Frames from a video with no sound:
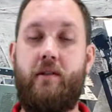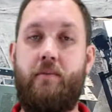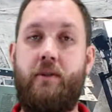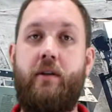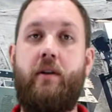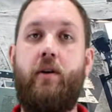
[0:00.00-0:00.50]

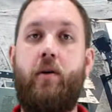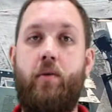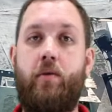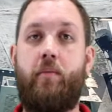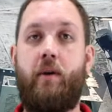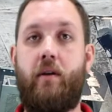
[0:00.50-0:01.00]
particularly
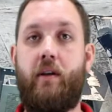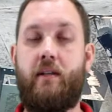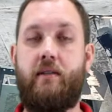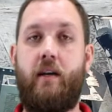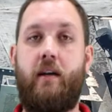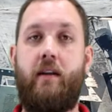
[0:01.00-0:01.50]
older
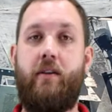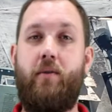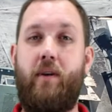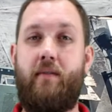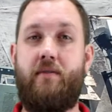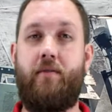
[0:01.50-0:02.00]
buildings that
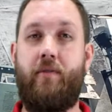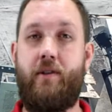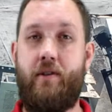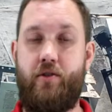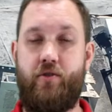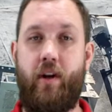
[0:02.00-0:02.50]
don't have
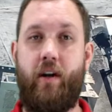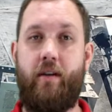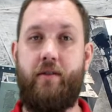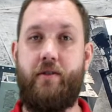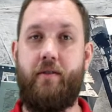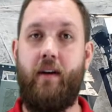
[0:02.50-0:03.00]
sufficient
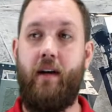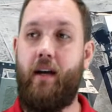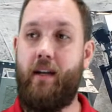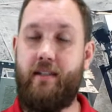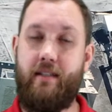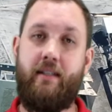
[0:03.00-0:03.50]
drainage.
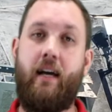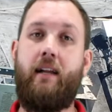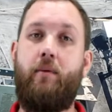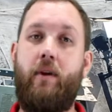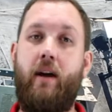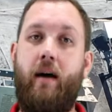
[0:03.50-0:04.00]
And that's
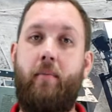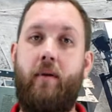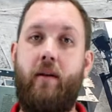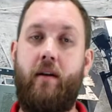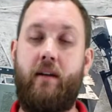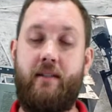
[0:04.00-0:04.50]
exactly what
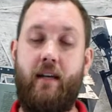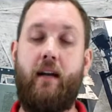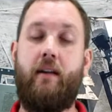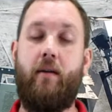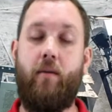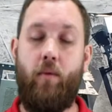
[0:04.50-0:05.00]
happened here.
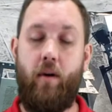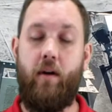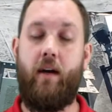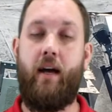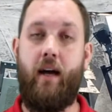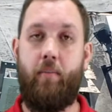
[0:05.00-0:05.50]
Exactly
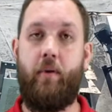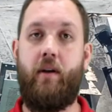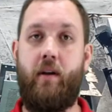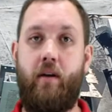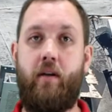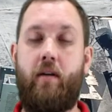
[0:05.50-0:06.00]
what happened
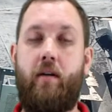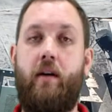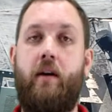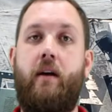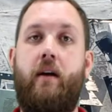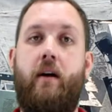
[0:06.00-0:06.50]
here
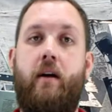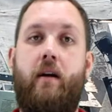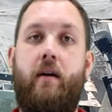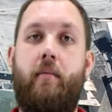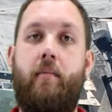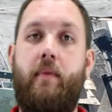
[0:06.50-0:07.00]

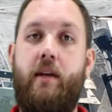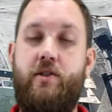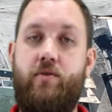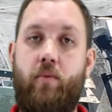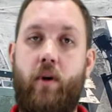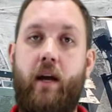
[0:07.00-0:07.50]

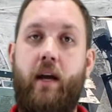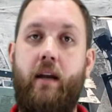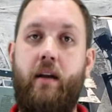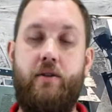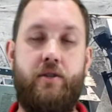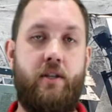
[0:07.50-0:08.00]
is
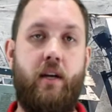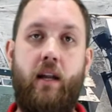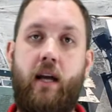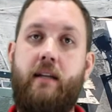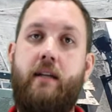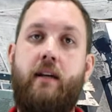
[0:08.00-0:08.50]
rain just
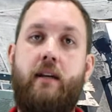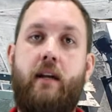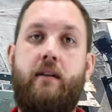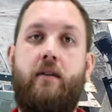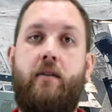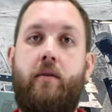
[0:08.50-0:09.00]

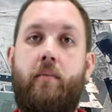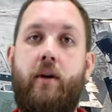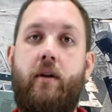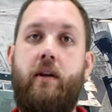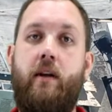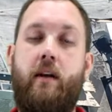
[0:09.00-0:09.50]
collected on the
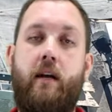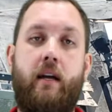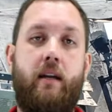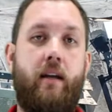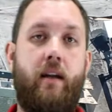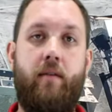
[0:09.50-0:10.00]
building,
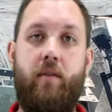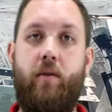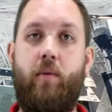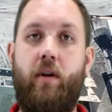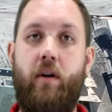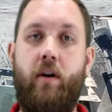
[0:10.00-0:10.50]
didn't have
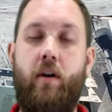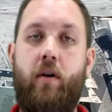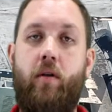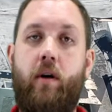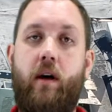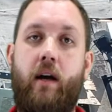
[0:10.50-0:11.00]
anywhere to
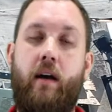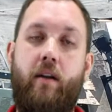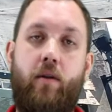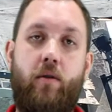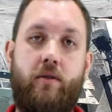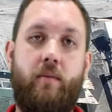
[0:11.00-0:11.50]
go, and
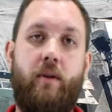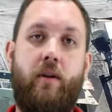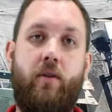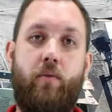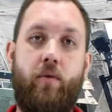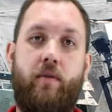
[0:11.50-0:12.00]
then
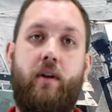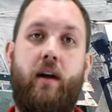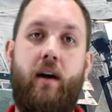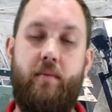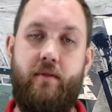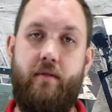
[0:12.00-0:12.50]
ultimately the roof
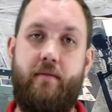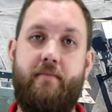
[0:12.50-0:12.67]
collapsed.